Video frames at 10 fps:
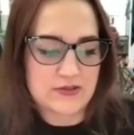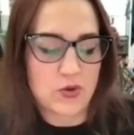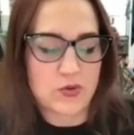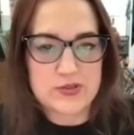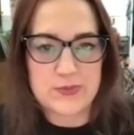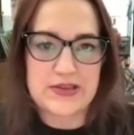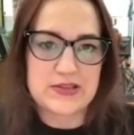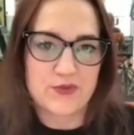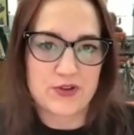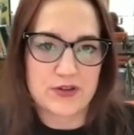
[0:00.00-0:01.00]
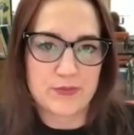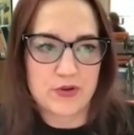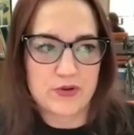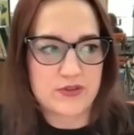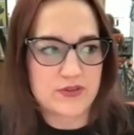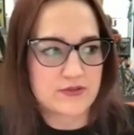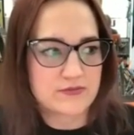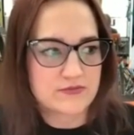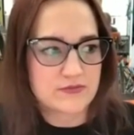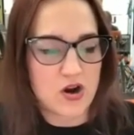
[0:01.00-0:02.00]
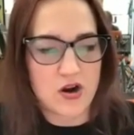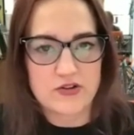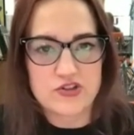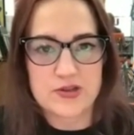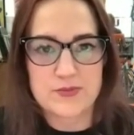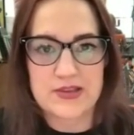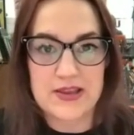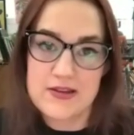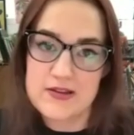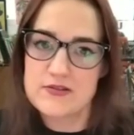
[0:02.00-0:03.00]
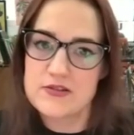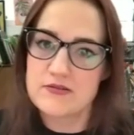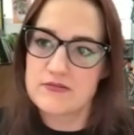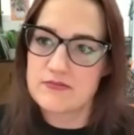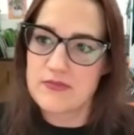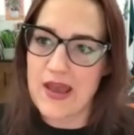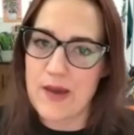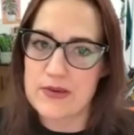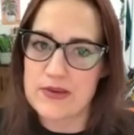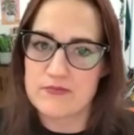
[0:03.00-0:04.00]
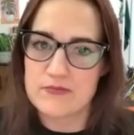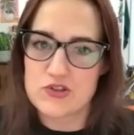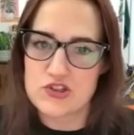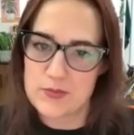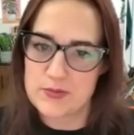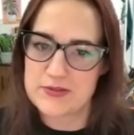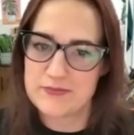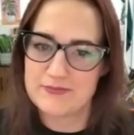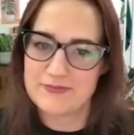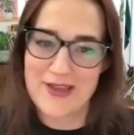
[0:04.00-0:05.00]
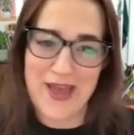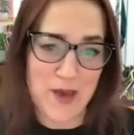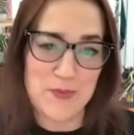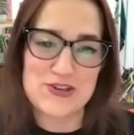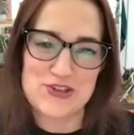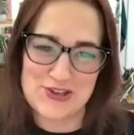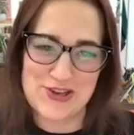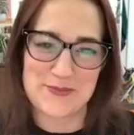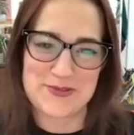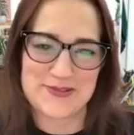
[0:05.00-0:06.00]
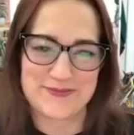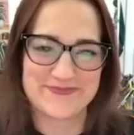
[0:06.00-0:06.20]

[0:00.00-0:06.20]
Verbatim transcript: hold space for both hardships and happy ships. Happy ships.